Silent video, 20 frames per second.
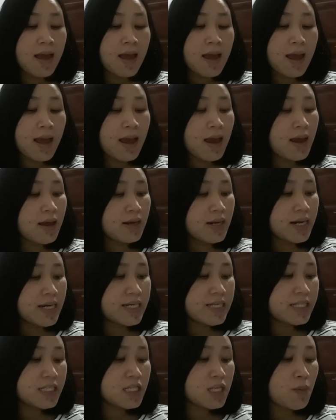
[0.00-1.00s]
And
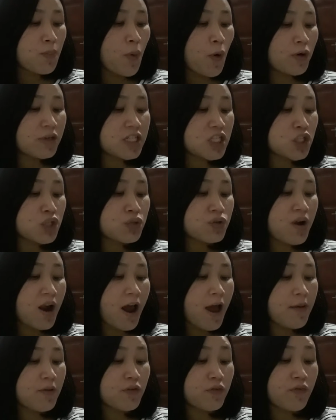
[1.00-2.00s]
it's important to
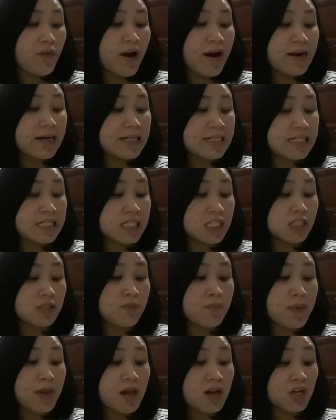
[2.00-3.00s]
have a very good
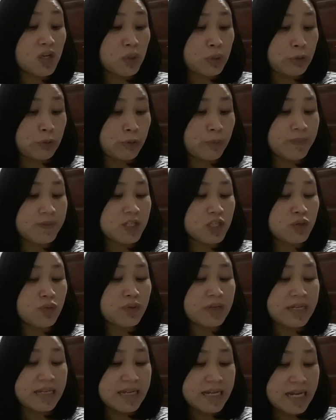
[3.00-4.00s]
peer group. You
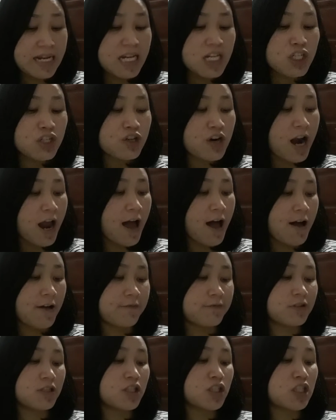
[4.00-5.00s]
need to
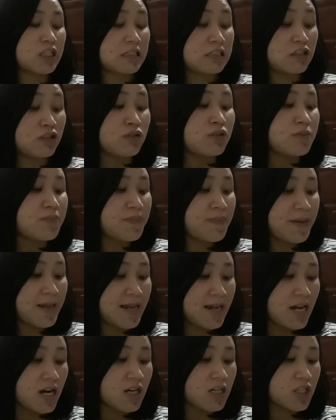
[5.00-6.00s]
have a good
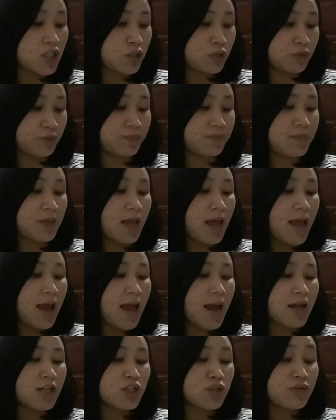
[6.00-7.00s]
peer group,
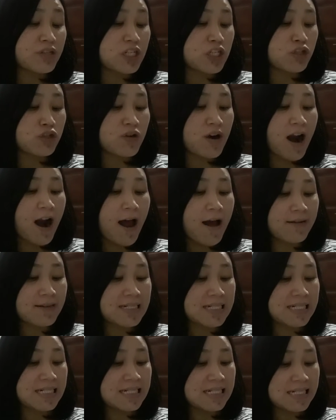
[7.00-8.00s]
and you need to
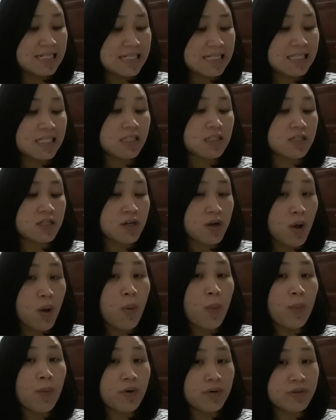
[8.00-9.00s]
have good
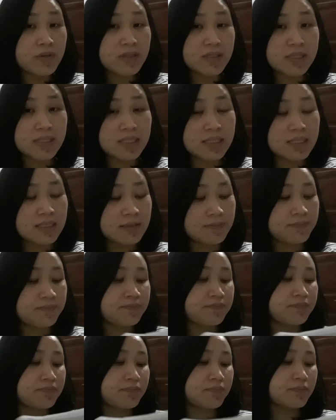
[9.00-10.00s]
role models.
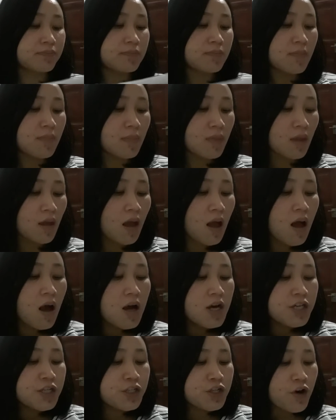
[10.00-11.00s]

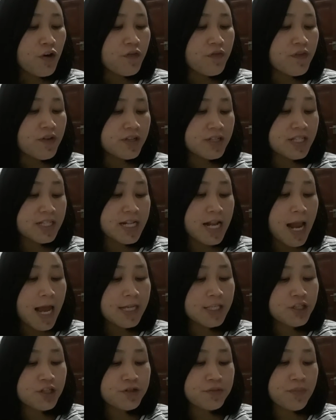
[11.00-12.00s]
So first,
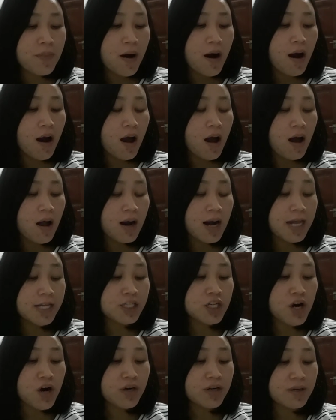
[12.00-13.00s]
let's
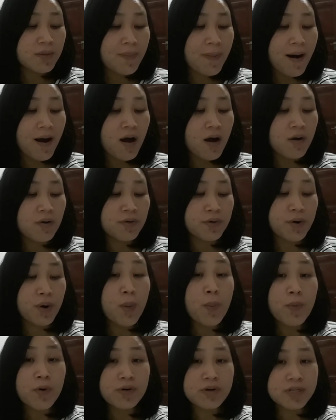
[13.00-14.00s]
talk about
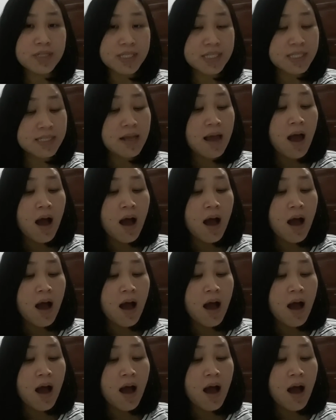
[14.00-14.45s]
role models.